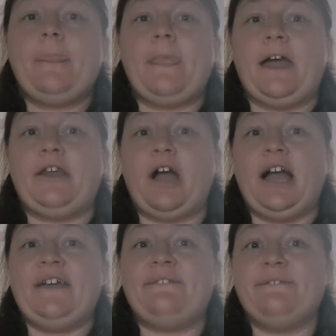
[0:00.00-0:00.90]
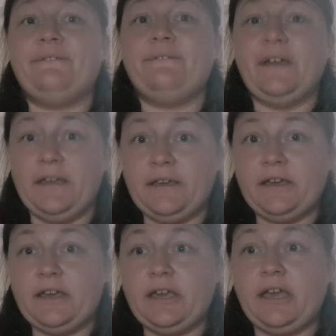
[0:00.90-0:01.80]
And I
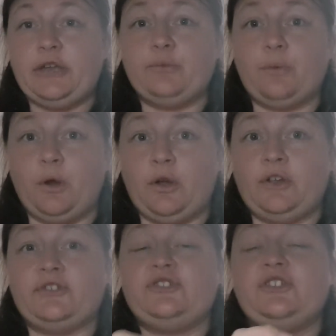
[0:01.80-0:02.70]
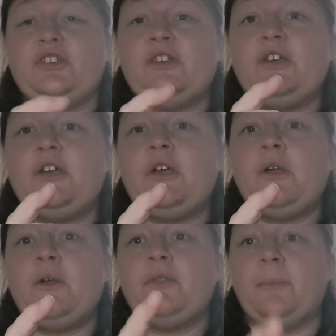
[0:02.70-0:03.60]
think it was
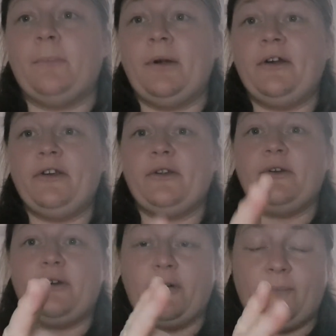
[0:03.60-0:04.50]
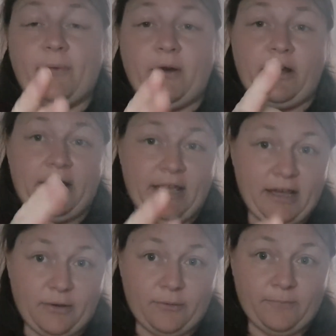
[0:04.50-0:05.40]
the murder of Brian
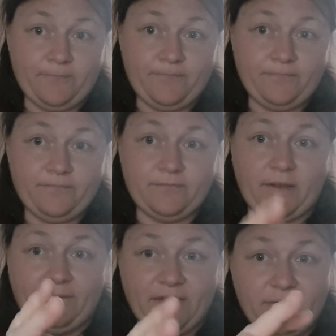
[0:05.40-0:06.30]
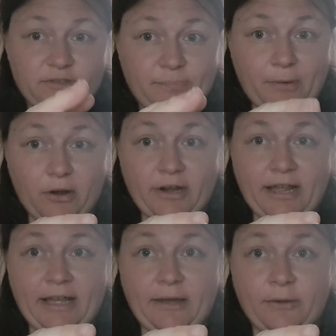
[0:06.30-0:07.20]
Howe. I think it wasn't Brian
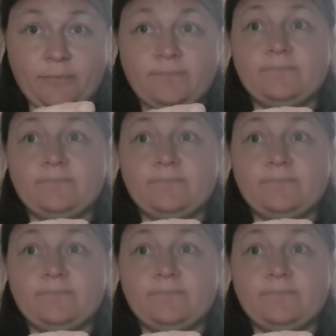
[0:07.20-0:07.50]
Howe.